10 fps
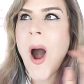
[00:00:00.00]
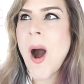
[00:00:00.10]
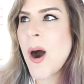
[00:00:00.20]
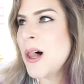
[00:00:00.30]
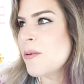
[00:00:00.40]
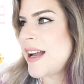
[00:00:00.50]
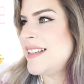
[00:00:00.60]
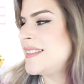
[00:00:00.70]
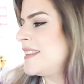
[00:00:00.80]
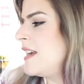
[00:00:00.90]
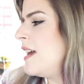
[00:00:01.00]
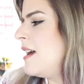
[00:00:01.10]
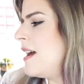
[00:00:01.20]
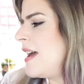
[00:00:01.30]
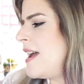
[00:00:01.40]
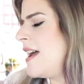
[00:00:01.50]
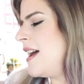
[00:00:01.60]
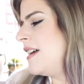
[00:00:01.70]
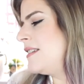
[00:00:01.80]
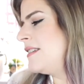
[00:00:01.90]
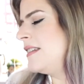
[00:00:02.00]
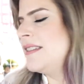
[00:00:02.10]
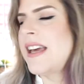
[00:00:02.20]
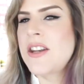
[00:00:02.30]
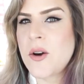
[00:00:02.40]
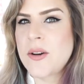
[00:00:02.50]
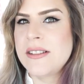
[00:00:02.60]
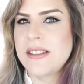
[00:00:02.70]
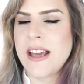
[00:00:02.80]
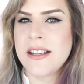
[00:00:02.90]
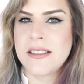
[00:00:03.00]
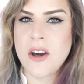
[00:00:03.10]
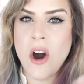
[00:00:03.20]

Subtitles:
Always. And since I noticed that